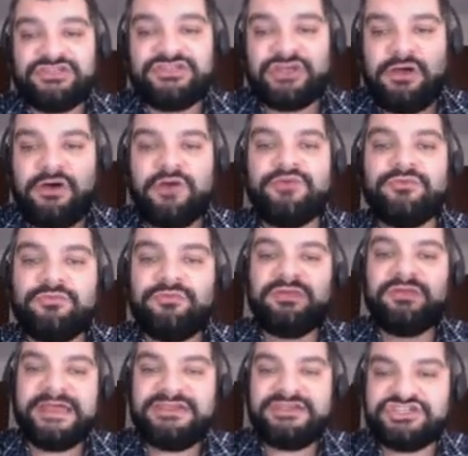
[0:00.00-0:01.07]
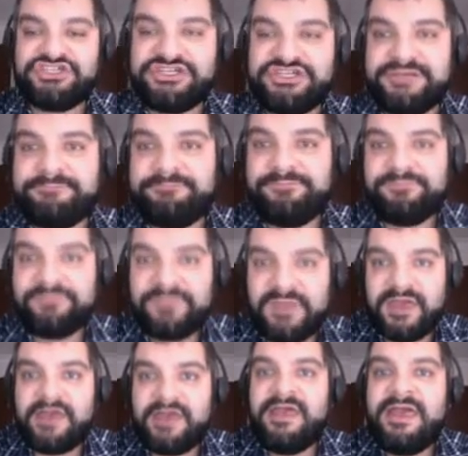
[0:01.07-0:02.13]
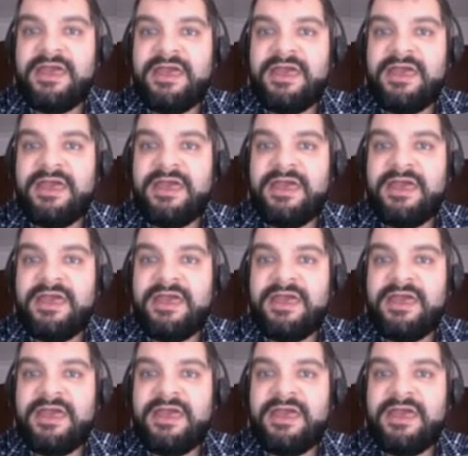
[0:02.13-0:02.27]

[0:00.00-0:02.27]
total relationship, okay,